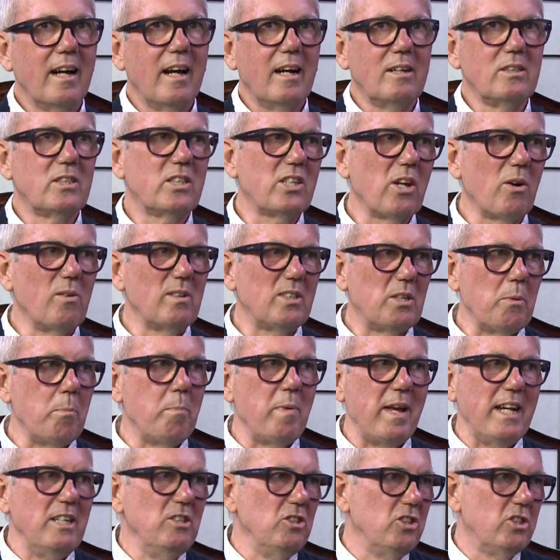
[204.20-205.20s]
Yeah, so it's a
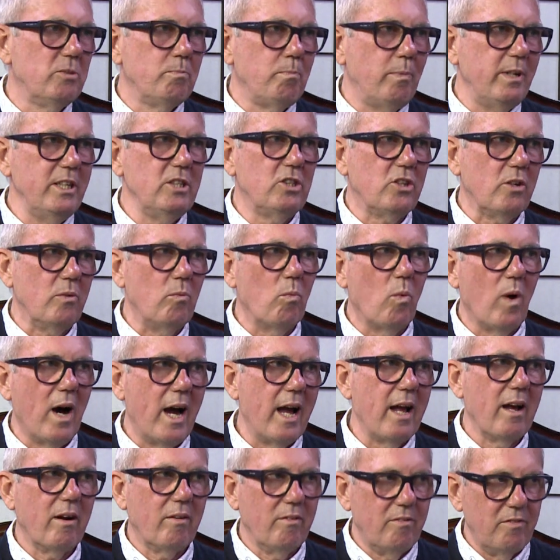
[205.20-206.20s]
pigeon
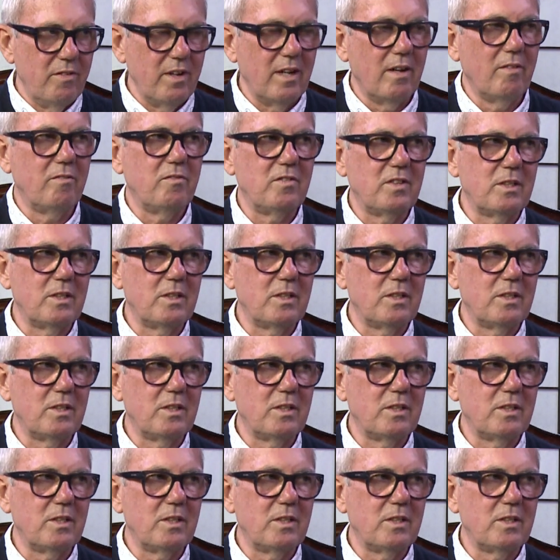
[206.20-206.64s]
way of